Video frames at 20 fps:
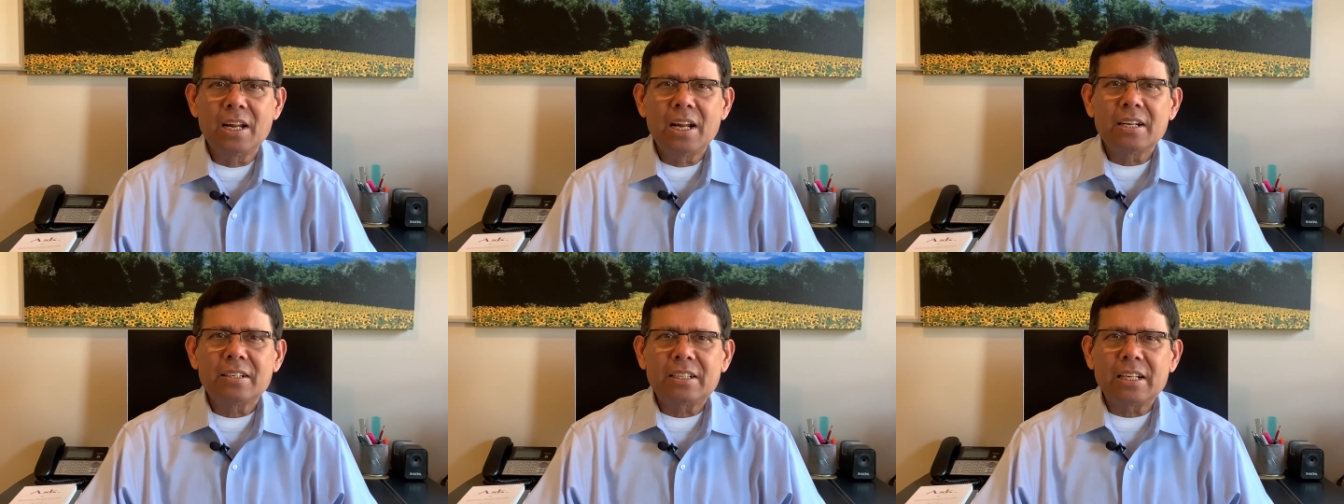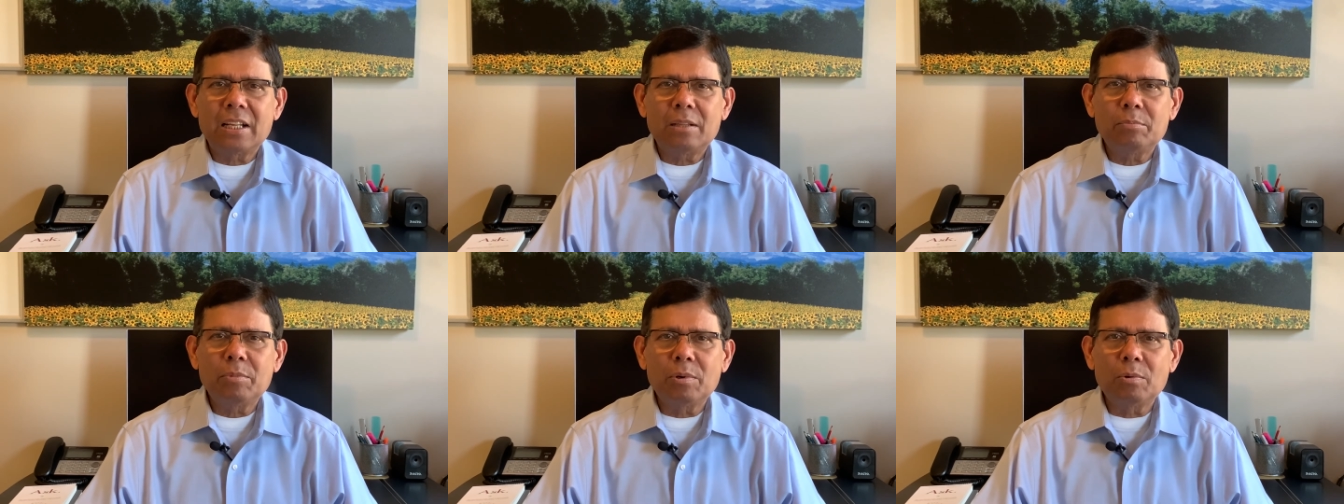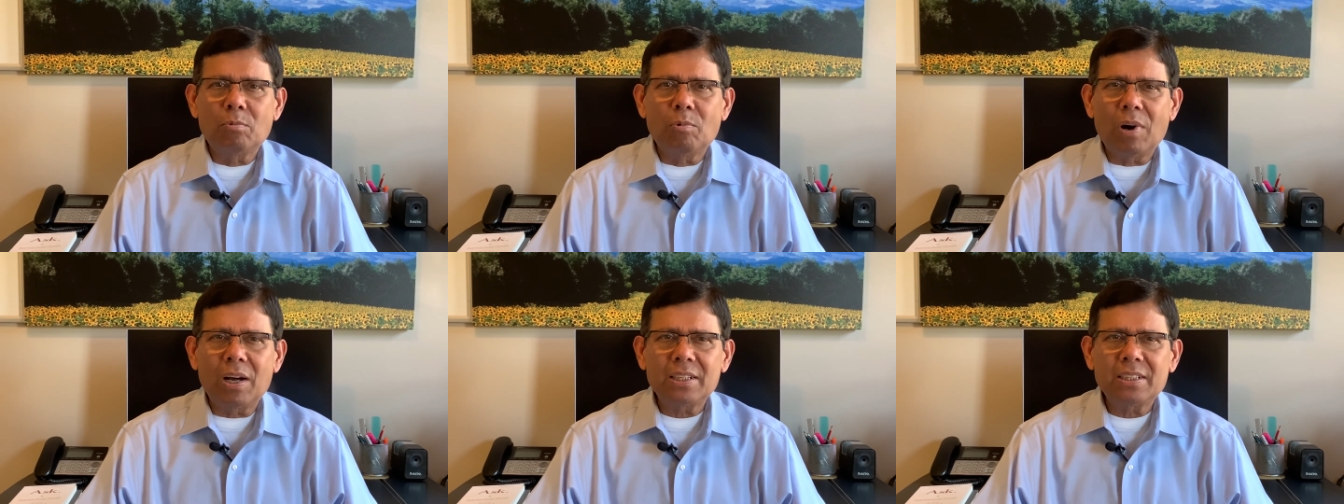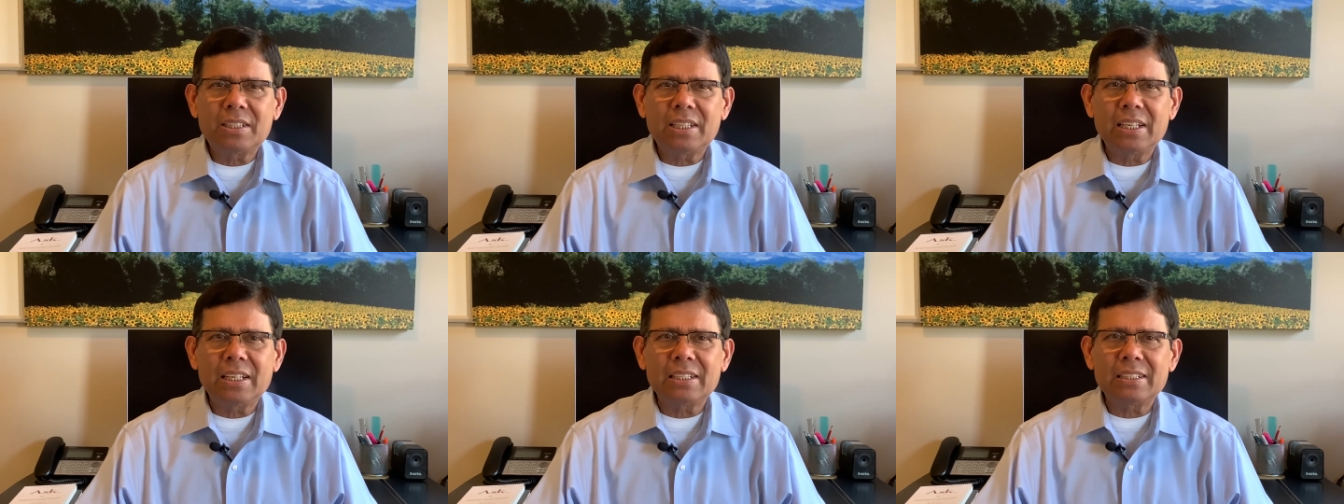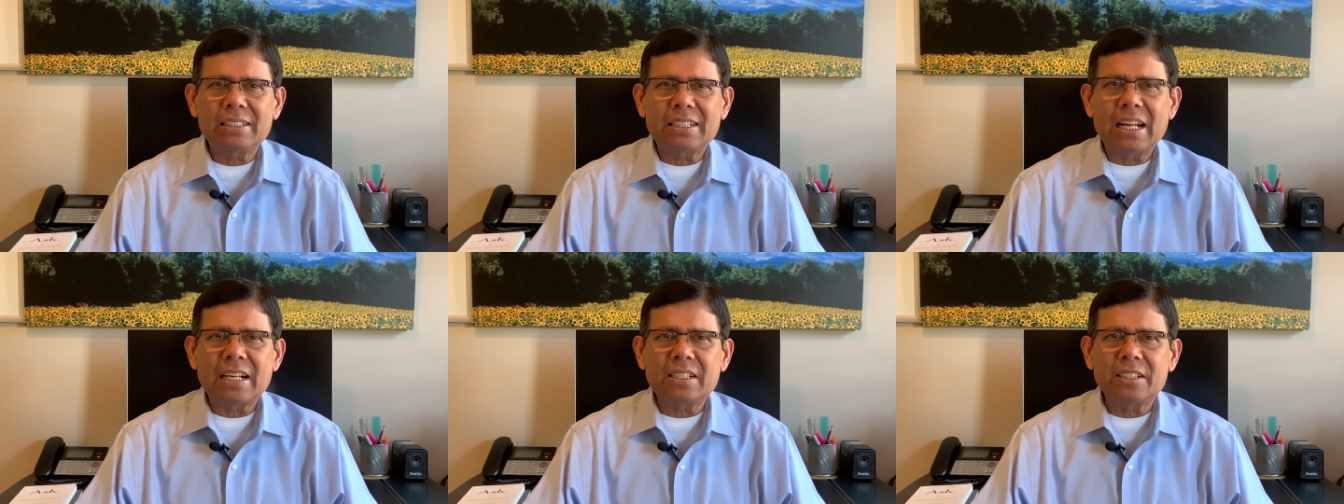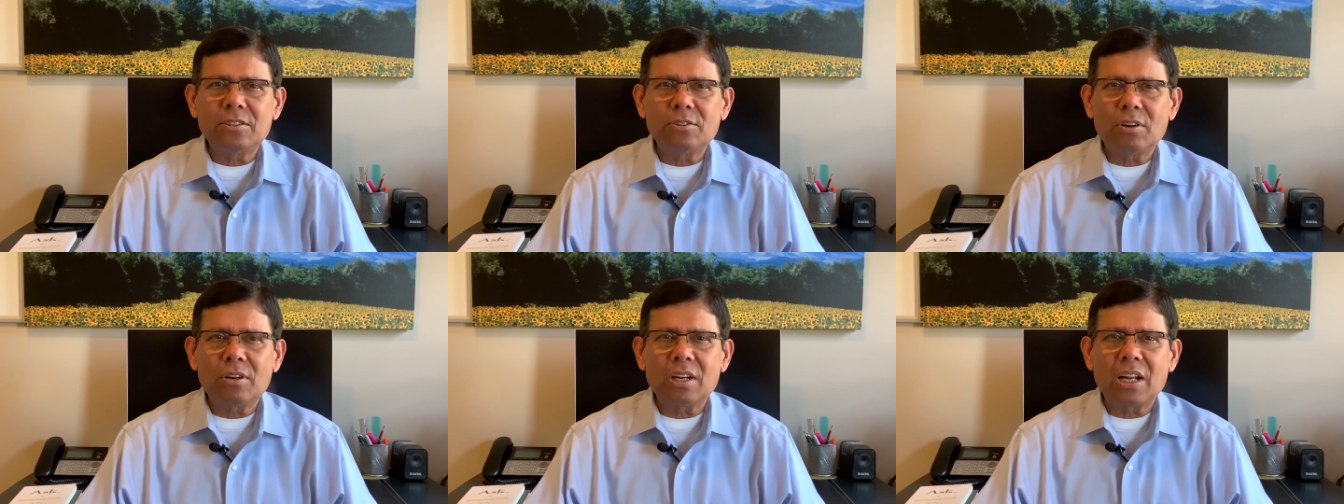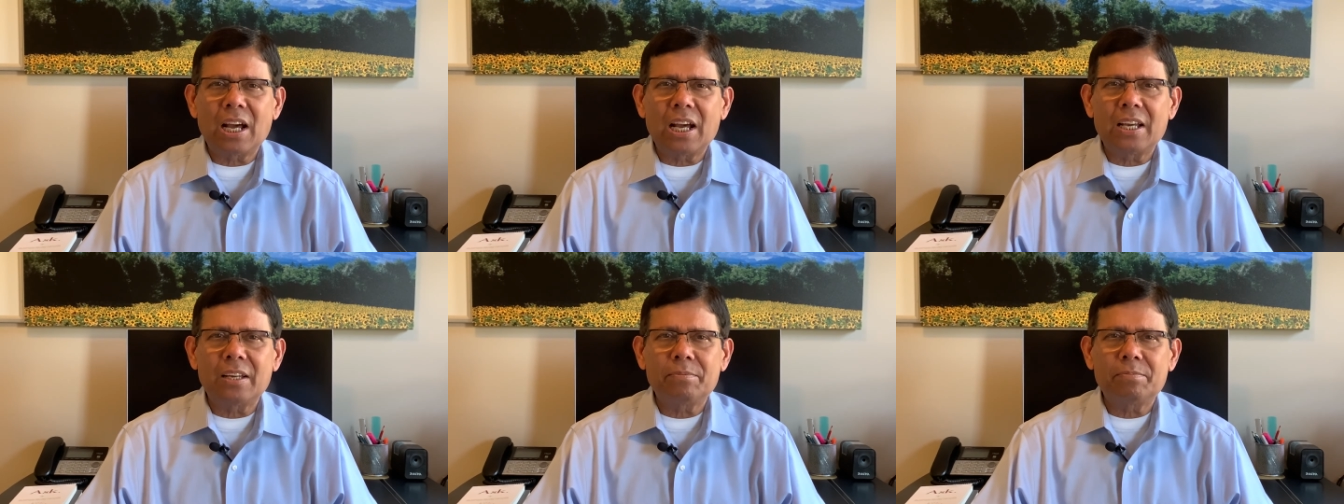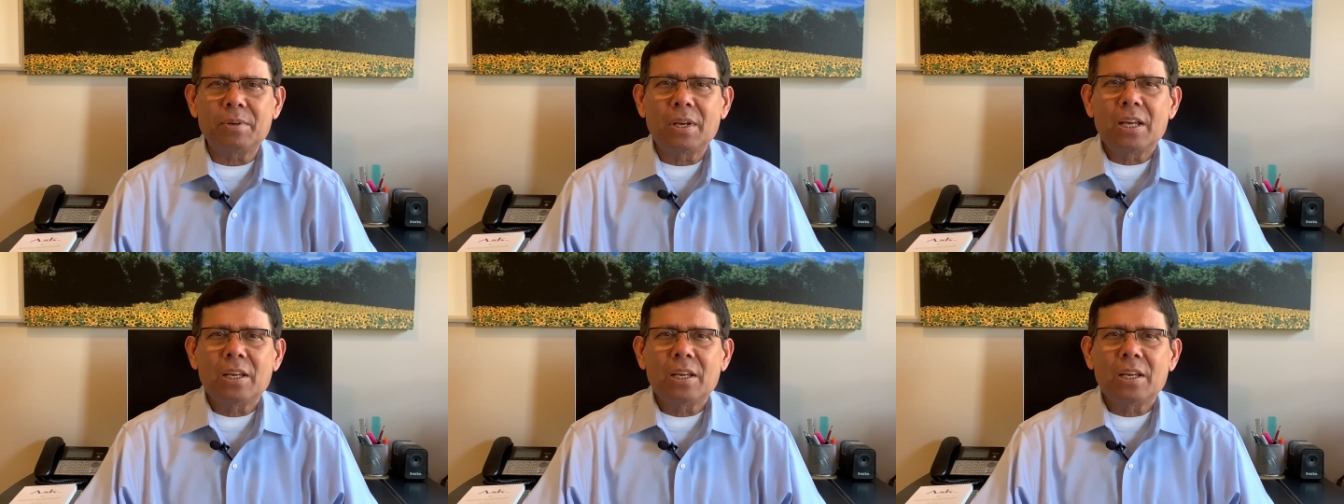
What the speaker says: Tell me one thing that in your life